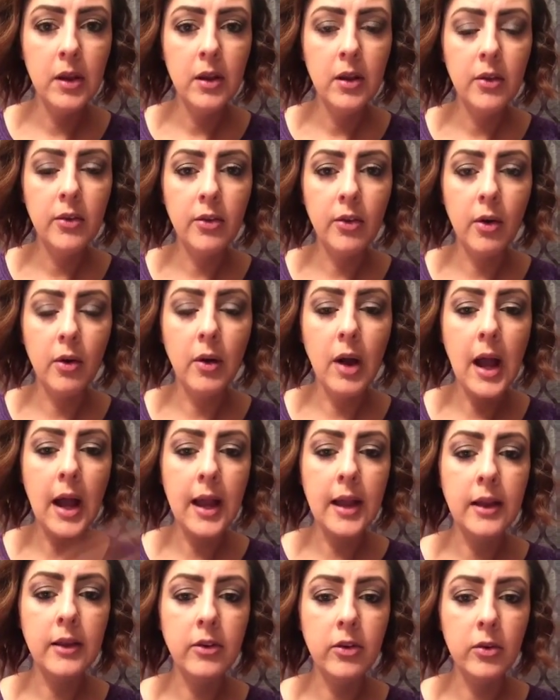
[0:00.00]
So
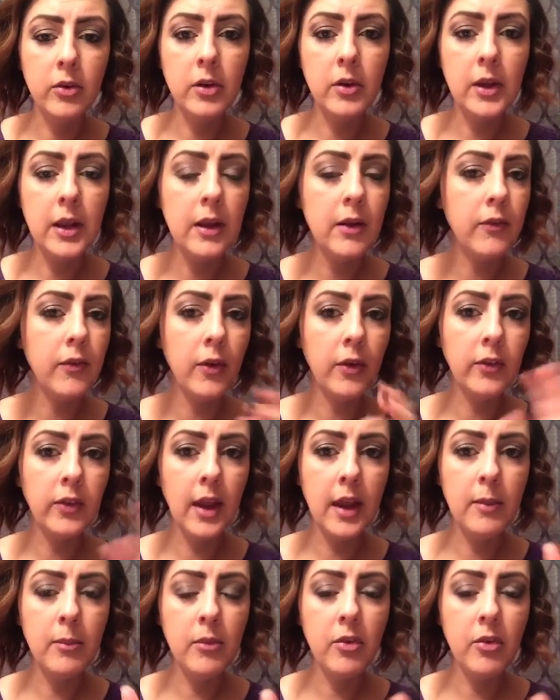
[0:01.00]
I do unique full time.